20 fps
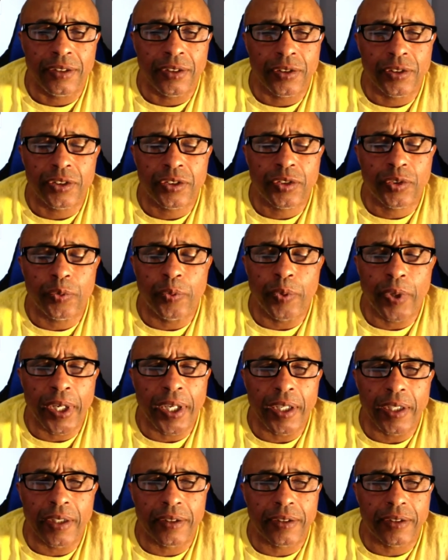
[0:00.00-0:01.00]
Just the
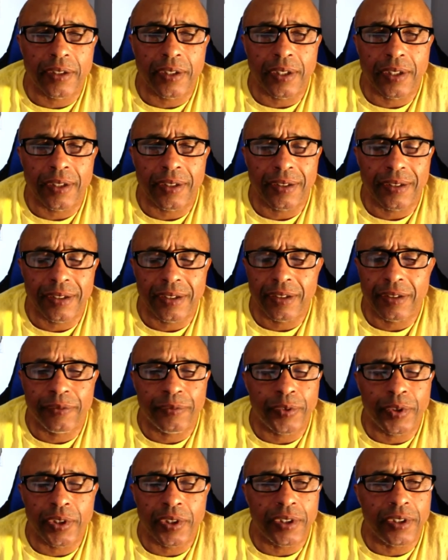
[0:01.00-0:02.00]
way it
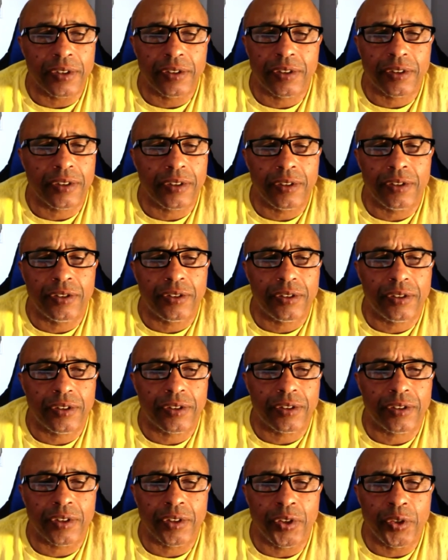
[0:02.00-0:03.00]
really it's
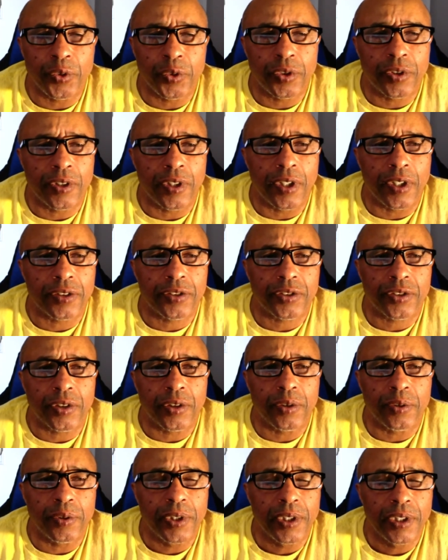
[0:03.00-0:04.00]
just a huge loss.
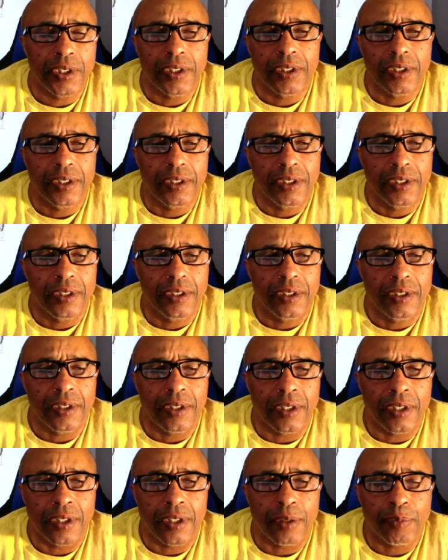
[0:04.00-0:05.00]
So
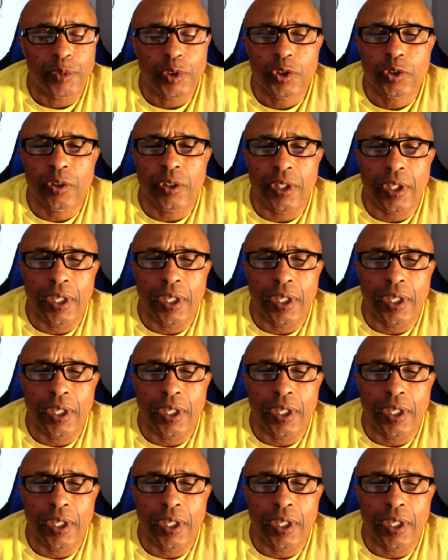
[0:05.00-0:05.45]
I'm just going